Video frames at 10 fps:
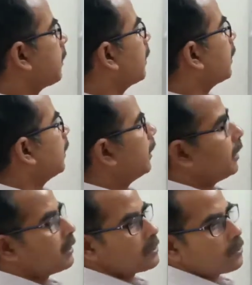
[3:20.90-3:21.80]
there, it
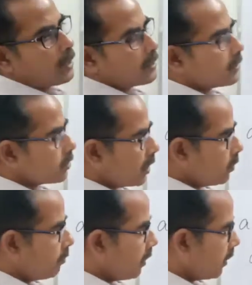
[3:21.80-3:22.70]
is known as a
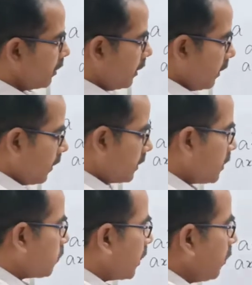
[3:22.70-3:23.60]
trinomial. This
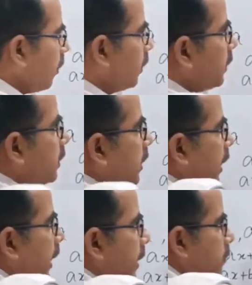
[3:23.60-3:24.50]
is what you call the
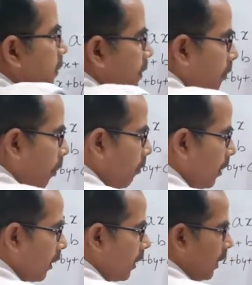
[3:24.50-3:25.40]
names of the
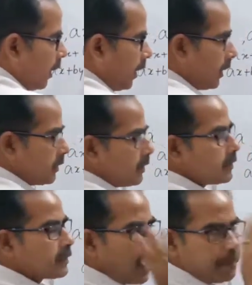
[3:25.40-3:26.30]
polynomial. Next is
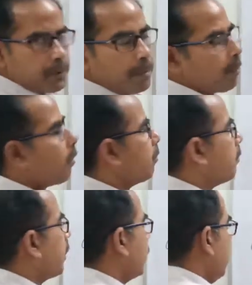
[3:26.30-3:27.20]
types of the
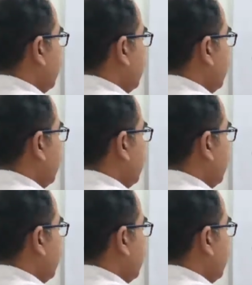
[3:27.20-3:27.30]
polynomial.